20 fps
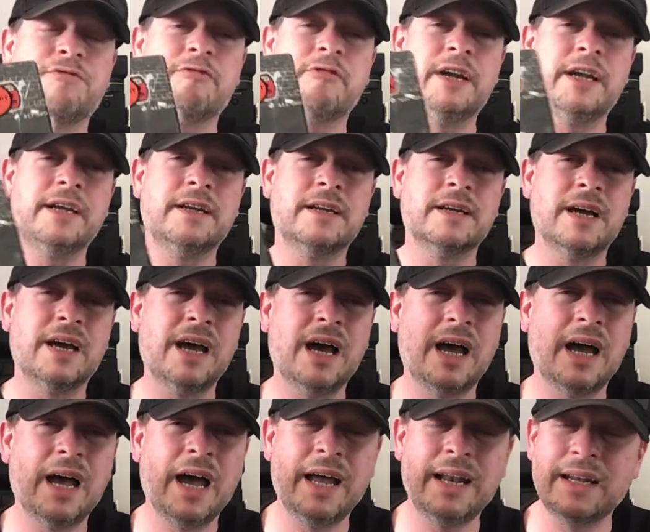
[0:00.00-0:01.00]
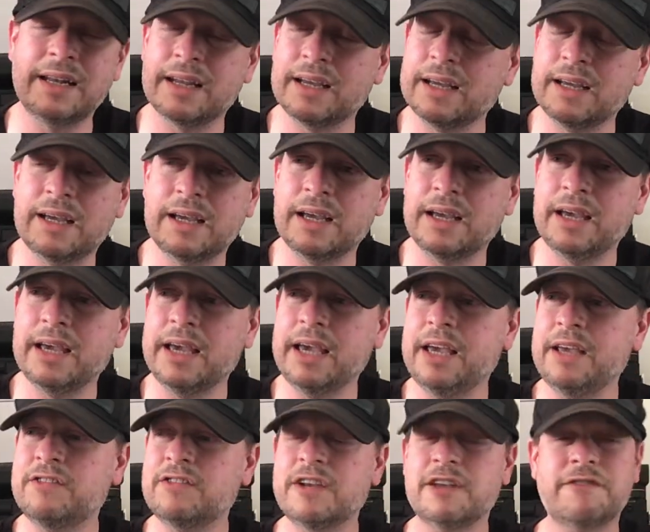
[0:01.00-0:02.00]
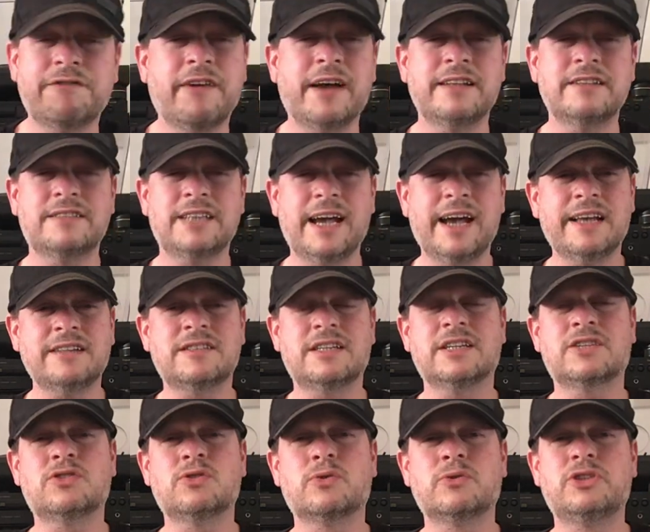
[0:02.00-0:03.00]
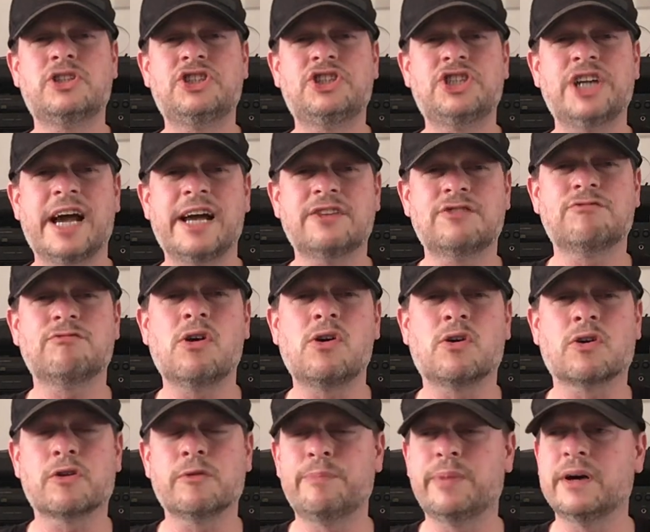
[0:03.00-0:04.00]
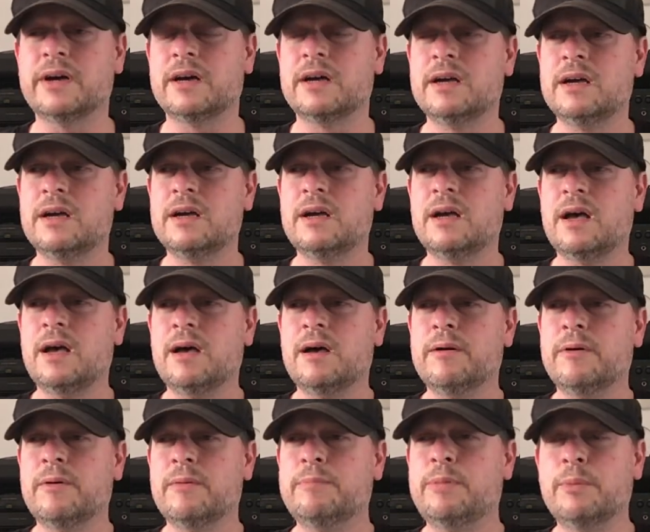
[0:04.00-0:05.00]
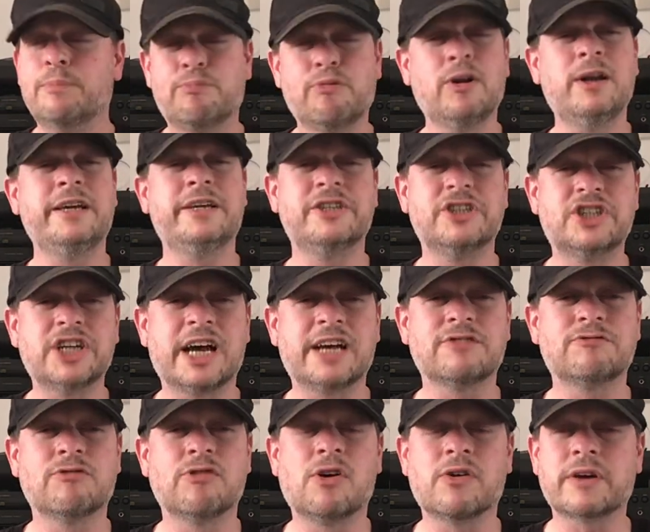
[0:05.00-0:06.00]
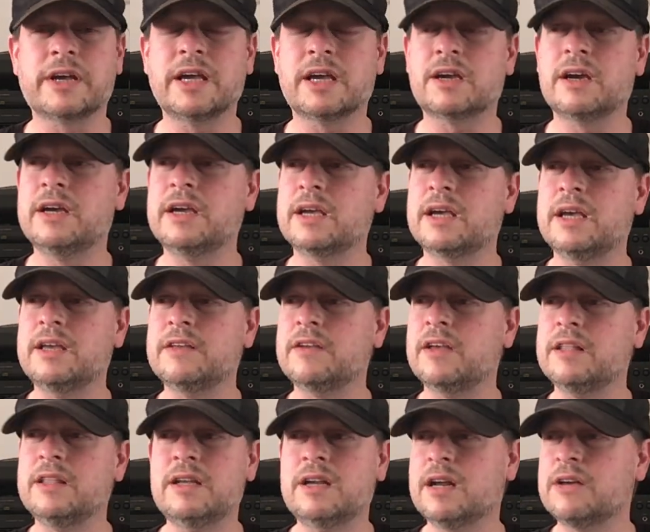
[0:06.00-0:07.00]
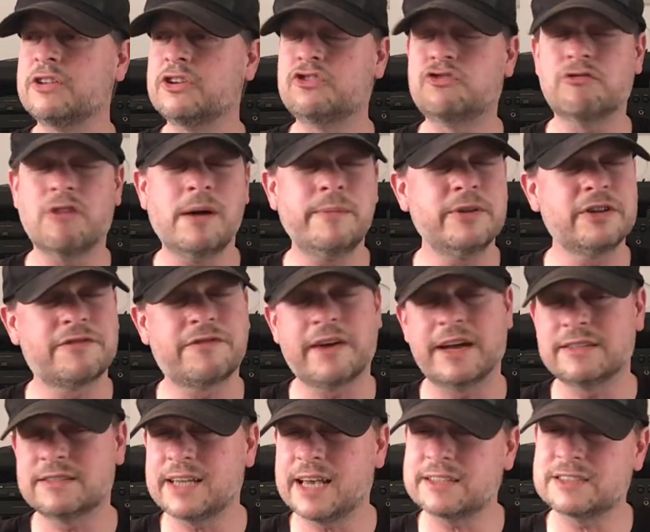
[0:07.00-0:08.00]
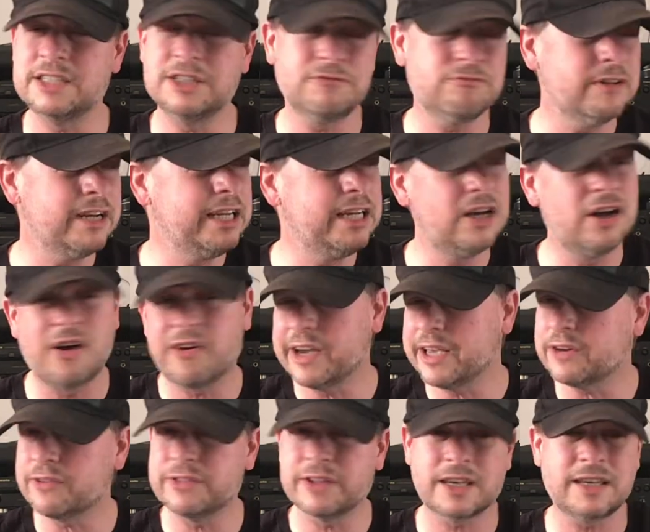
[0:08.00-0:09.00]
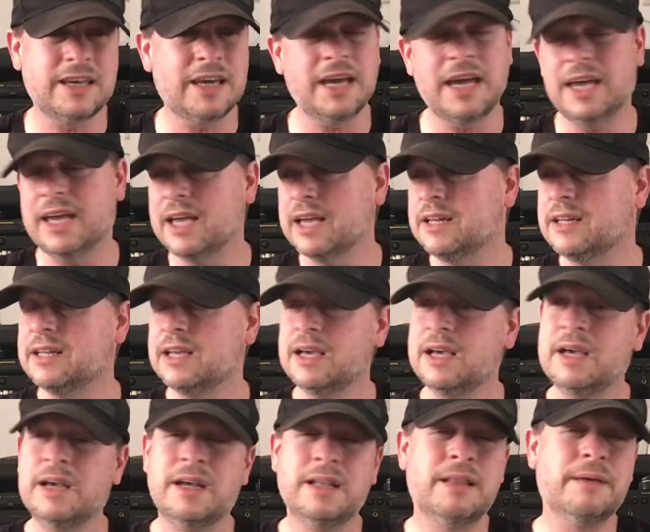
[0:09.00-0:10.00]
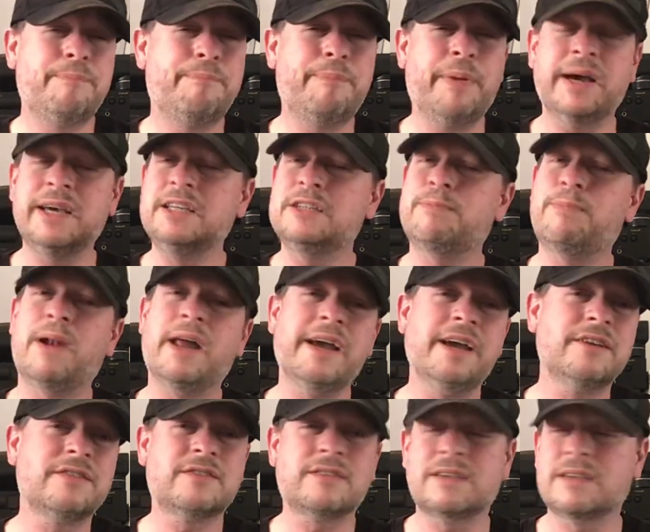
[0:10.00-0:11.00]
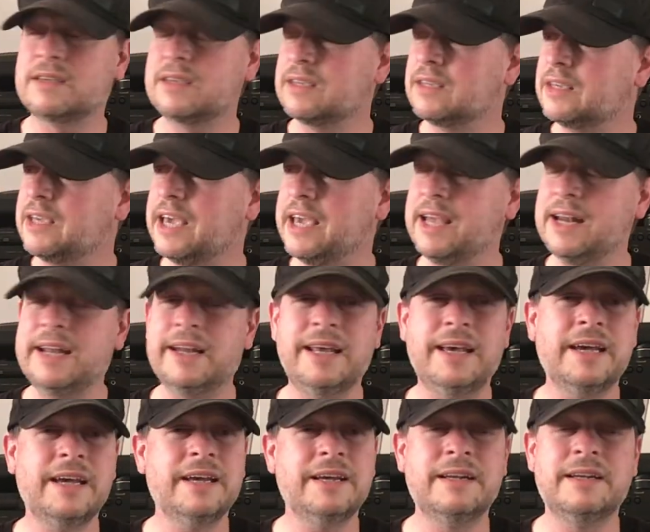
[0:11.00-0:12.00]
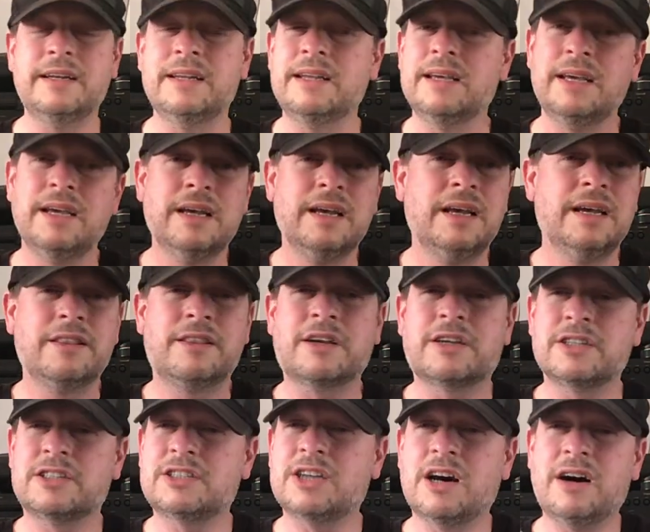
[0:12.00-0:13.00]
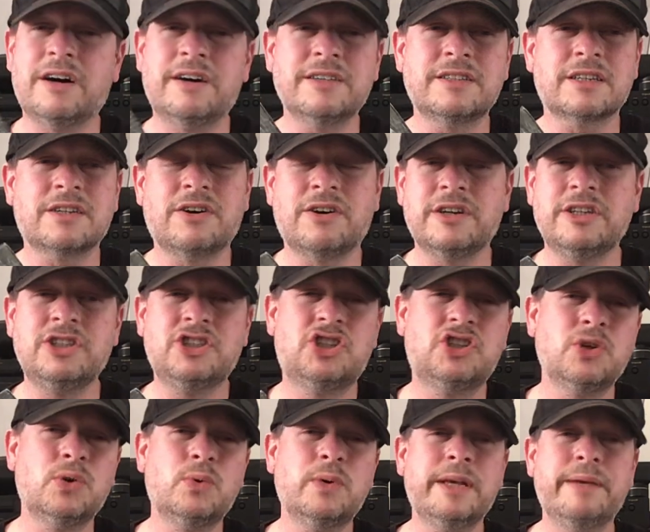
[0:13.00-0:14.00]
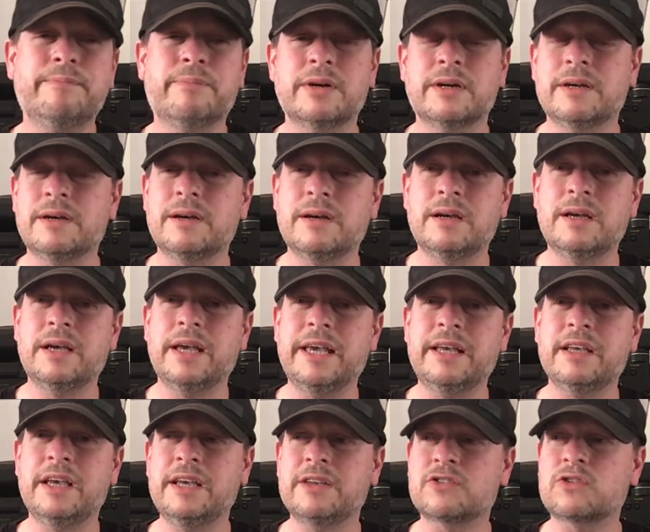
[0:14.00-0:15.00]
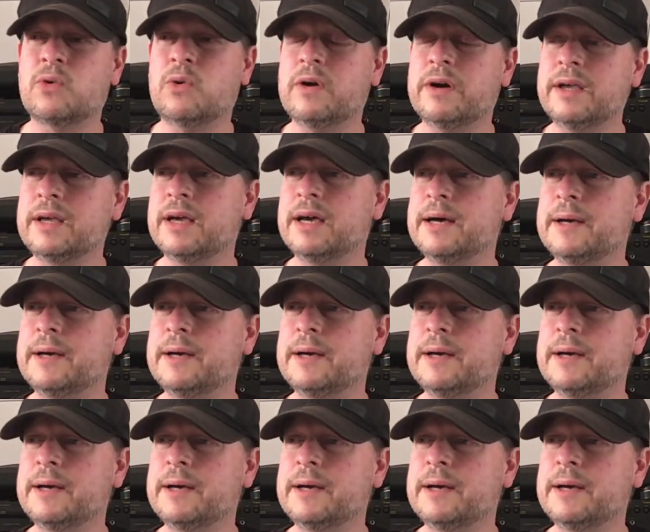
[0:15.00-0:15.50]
Reed. And it's just fantastic sort of jazz rock, but brilliant jazz rock. The drummer's fantastic. It's really light on the kit, and the bass player's killing it, and the guitars are kind of dueling, but it's quite